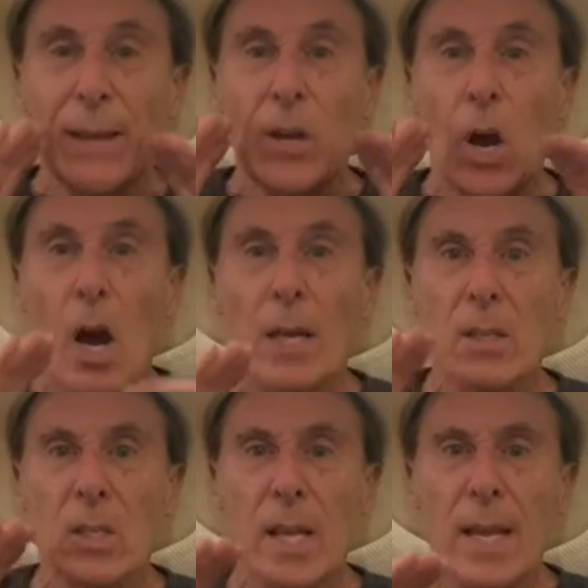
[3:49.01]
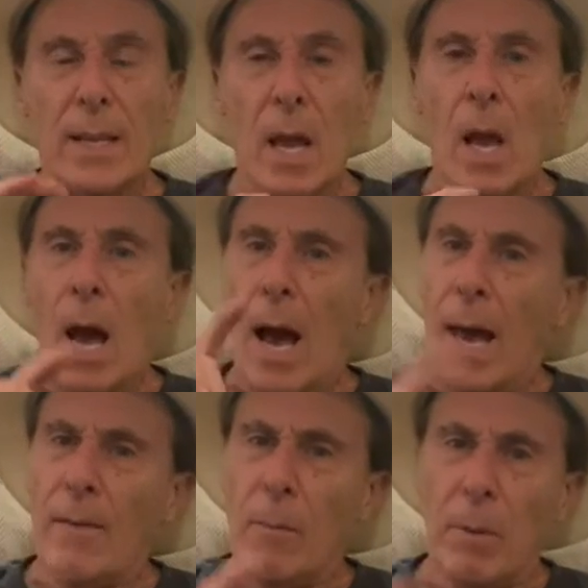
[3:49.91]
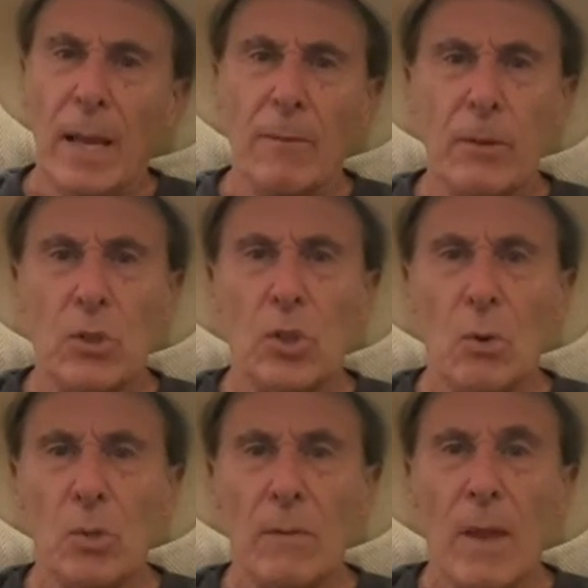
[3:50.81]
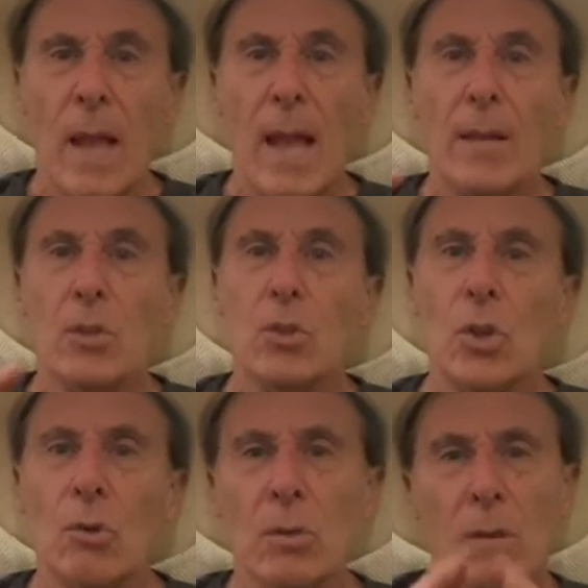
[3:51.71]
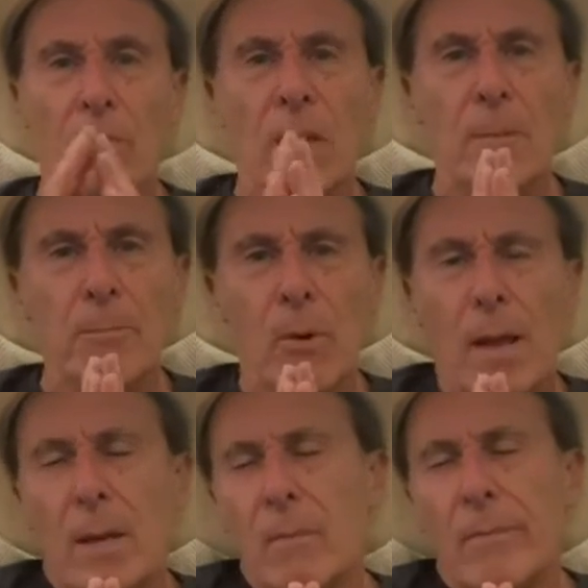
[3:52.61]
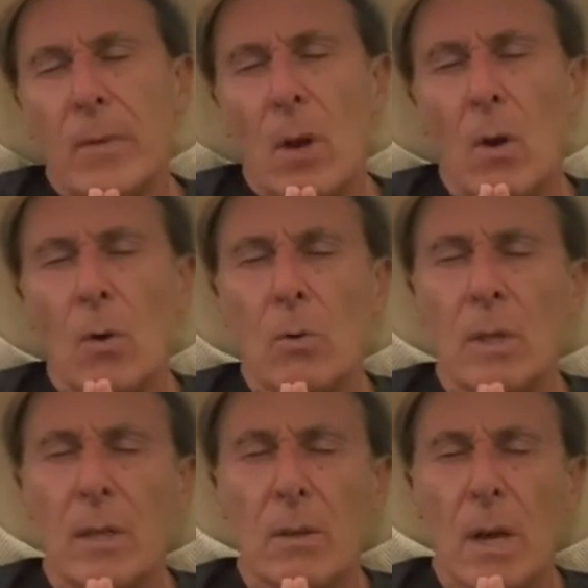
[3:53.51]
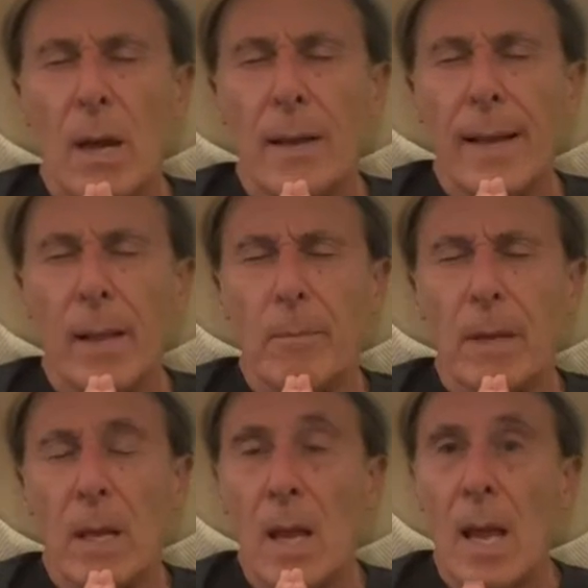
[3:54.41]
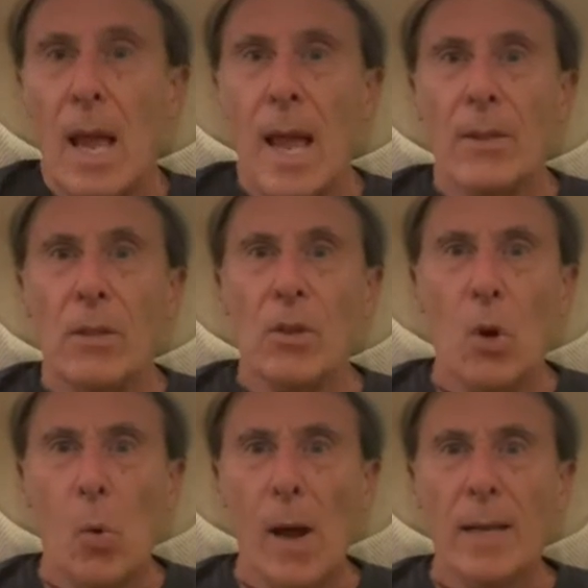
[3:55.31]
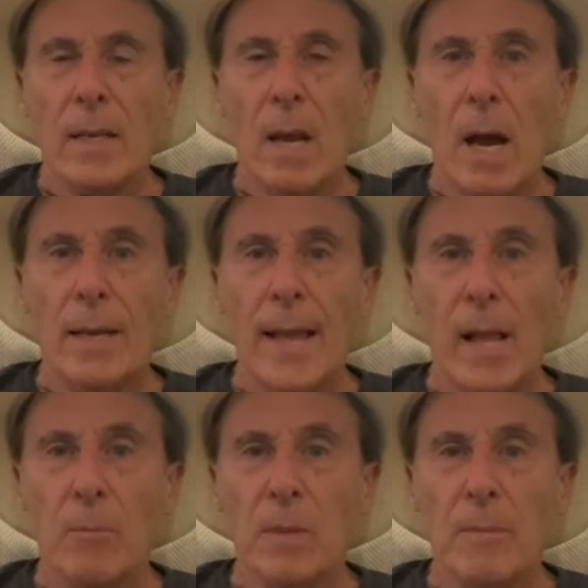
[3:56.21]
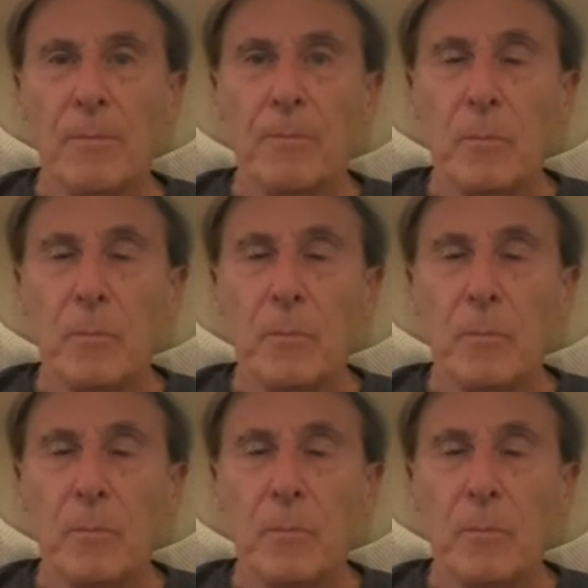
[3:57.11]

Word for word: And God said, I have a plan for Joseph. And Joseph, he prayed, Oh, dear God, help me. You know what? God helped him.